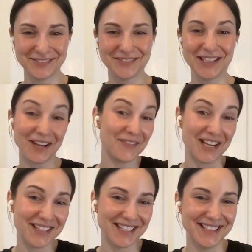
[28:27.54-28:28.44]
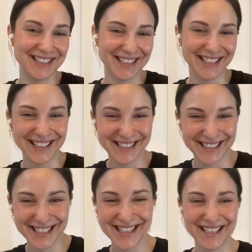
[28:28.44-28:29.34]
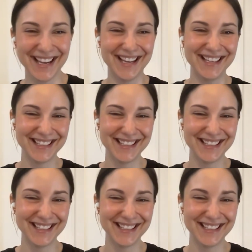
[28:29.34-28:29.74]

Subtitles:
We love it. Yeah.